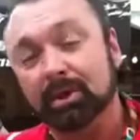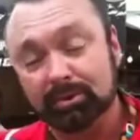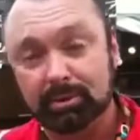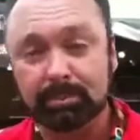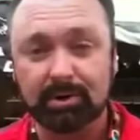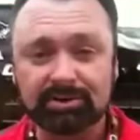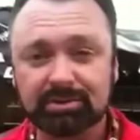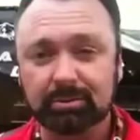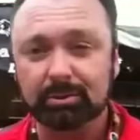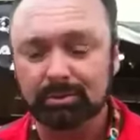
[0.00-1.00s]
other parts
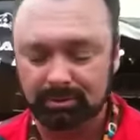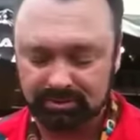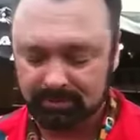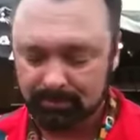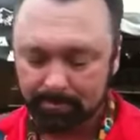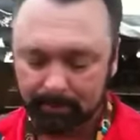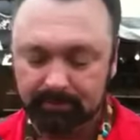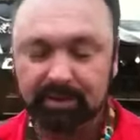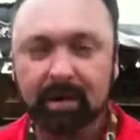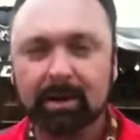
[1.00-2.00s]
of the world.
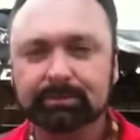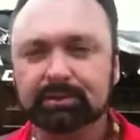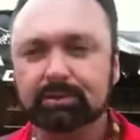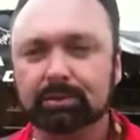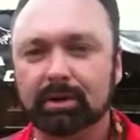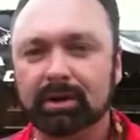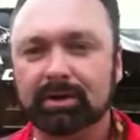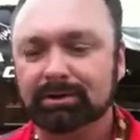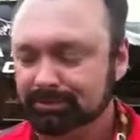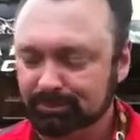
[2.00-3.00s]
The optical
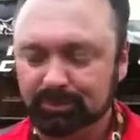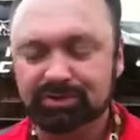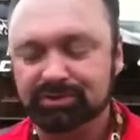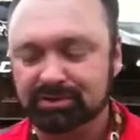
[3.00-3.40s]
grade, which